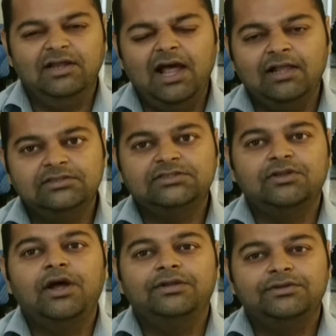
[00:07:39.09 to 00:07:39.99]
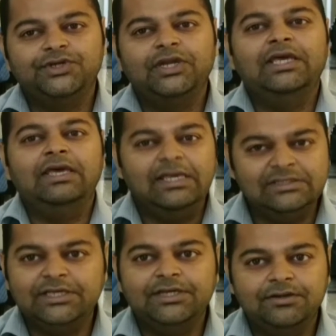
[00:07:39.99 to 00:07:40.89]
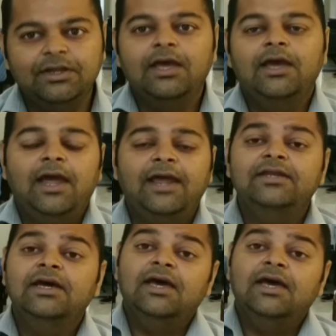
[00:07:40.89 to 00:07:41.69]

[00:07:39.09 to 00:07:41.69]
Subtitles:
and it's not really easy, right?